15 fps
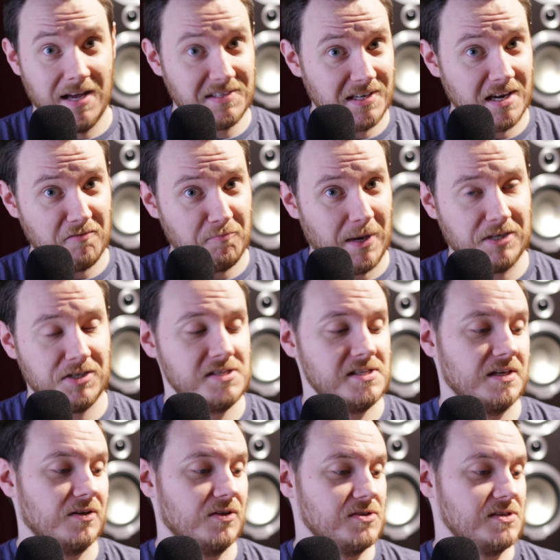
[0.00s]
I did have patchy
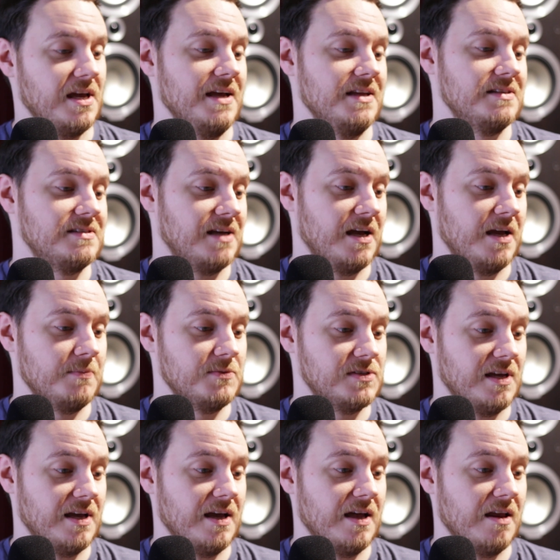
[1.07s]
signals at
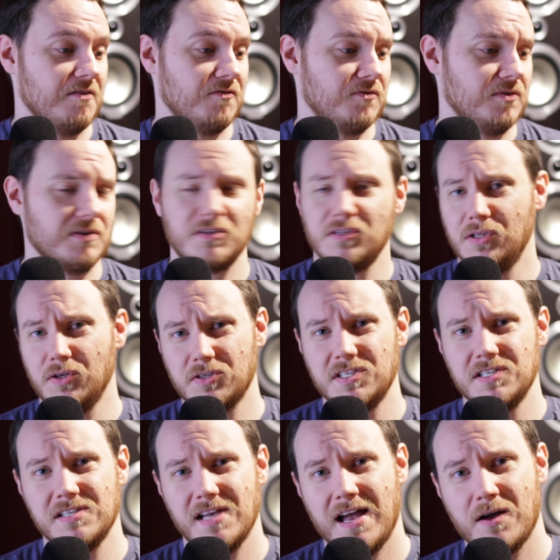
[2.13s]
times, and I've
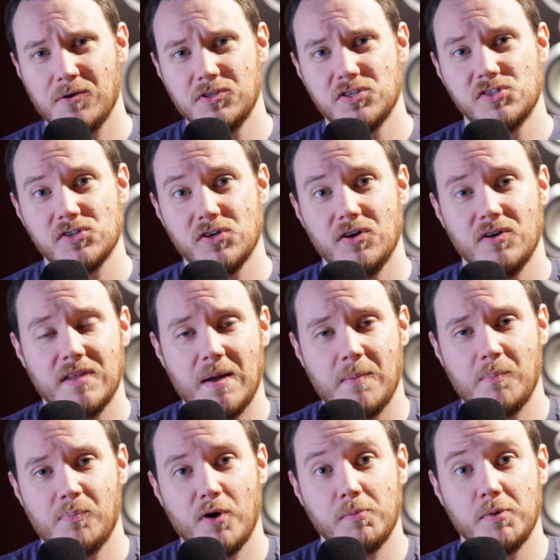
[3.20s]
looked into how to sort
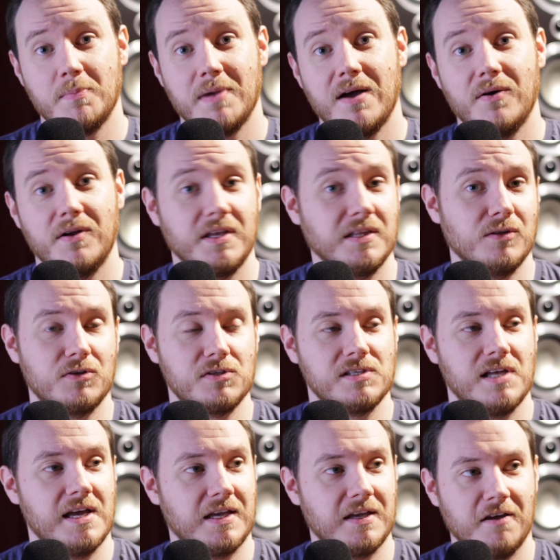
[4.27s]
that problem out, and it looks
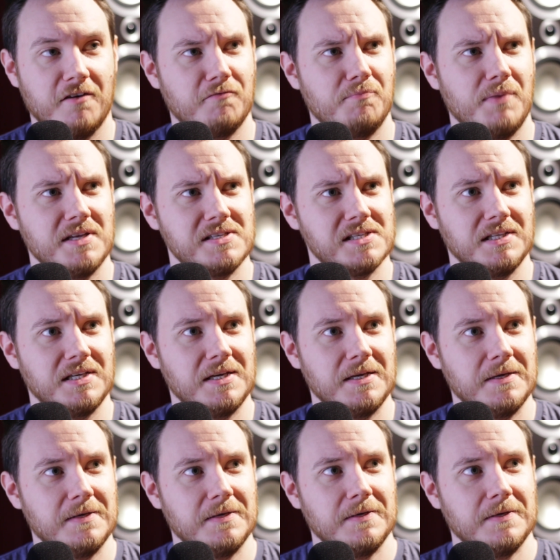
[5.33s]
like I've
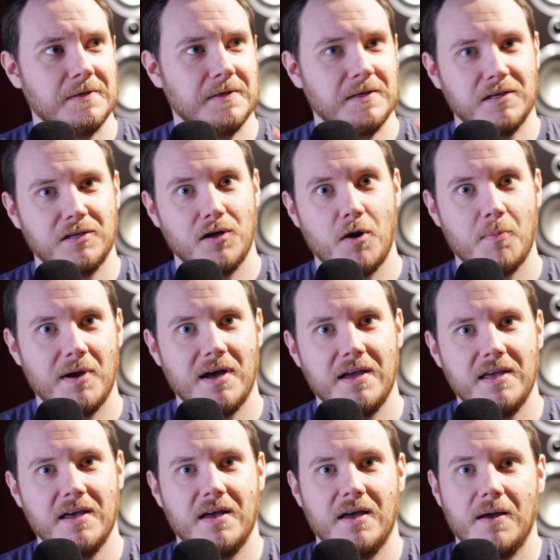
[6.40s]
basically got to buy
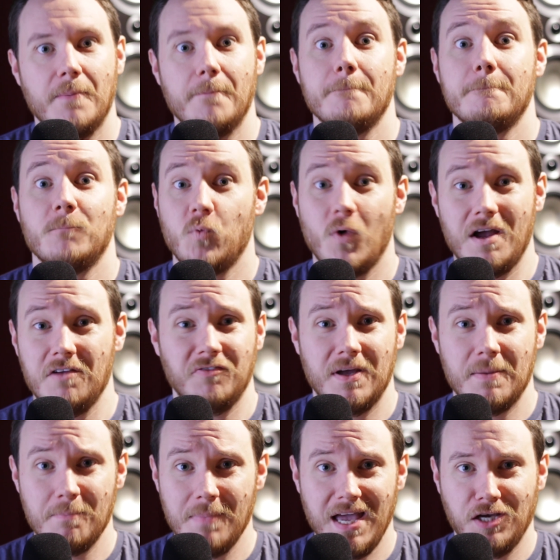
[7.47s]
a
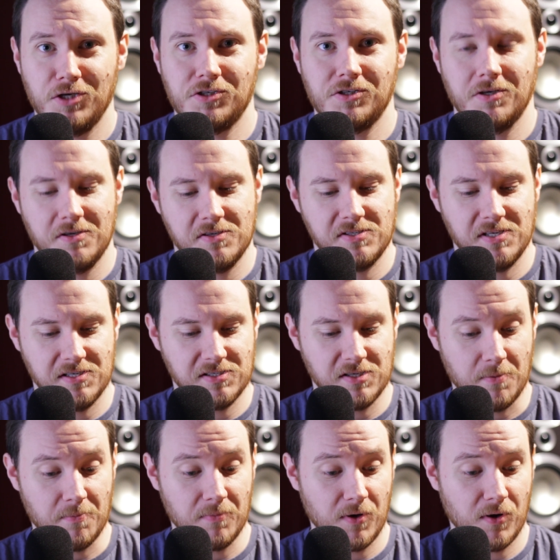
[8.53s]
Wi-Fi mesh
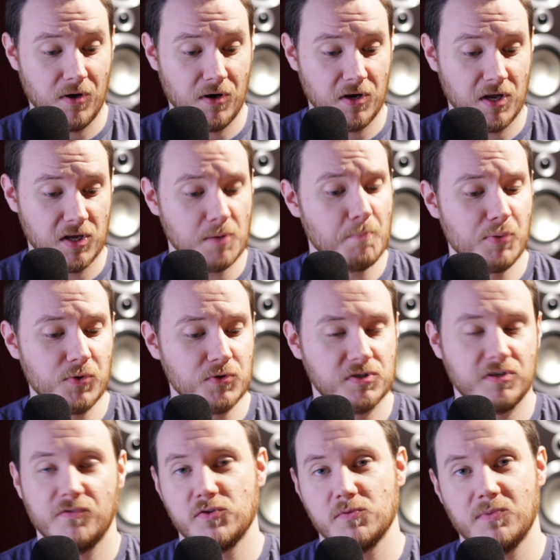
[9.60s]
system or a
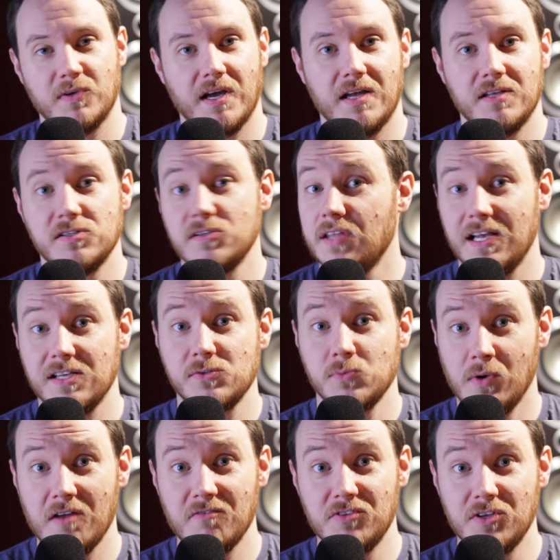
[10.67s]
booster of some kind. So that's
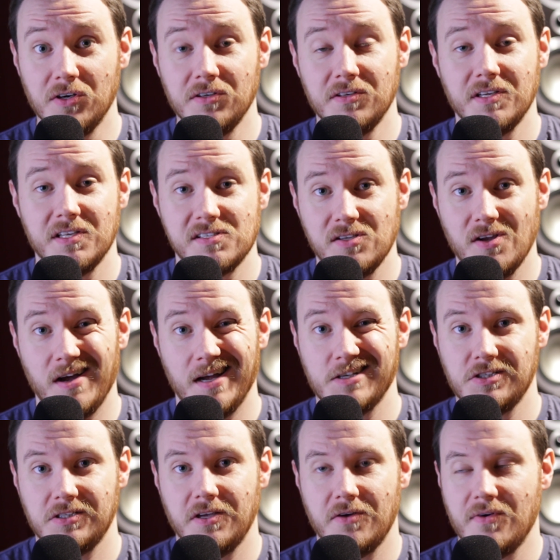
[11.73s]
what I've done. It's not
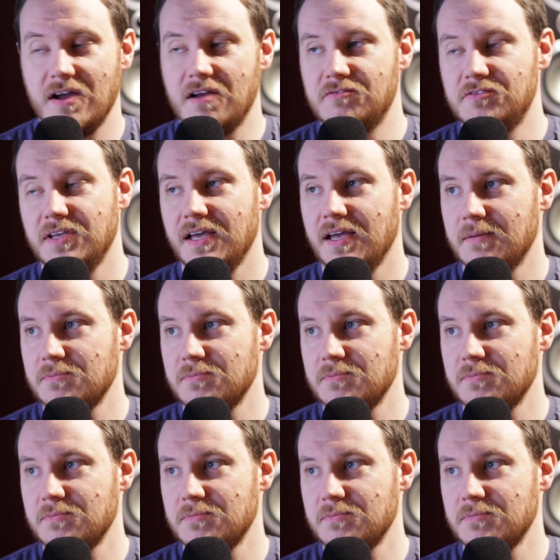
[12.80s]
actually arrived yet.